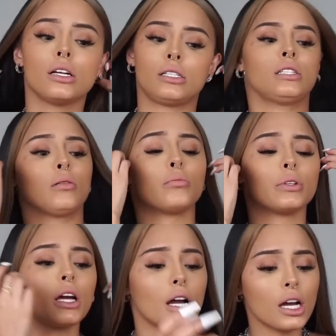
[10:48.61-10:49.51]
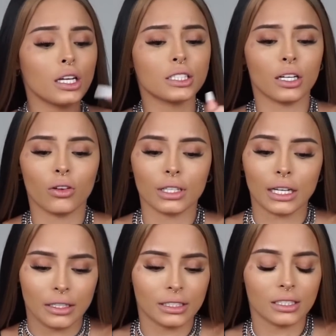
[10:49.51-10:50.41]
some blush and all
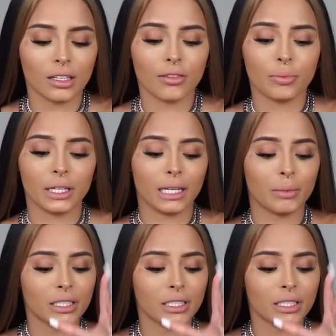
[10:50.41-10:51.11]
that good stuff, but